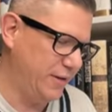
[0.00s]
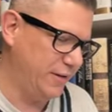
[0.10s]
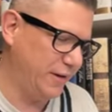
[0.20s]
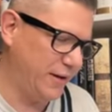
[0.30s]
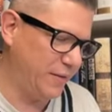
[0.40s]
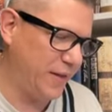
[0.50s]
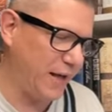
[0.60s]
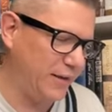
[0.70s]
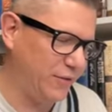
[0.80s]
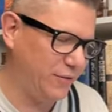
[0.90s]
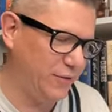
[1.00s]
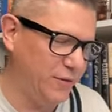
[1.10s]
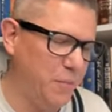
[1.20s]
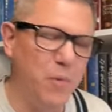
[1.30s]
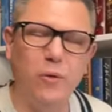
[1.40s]
Like, that is
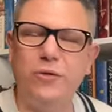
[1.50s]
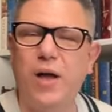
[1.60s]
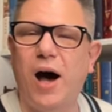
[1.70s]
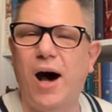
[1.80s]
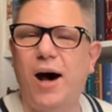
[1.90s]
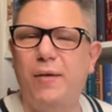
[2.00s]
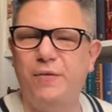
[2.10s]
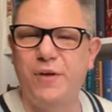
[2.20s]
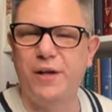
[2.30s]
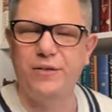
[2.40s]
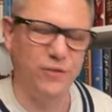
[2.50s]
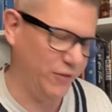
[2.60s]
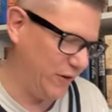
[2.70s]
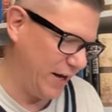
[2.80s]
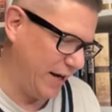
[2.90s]
the most obvious
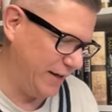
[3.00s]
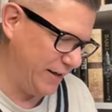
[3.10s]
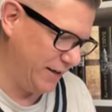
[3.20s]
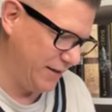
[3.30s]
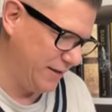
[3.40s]
take.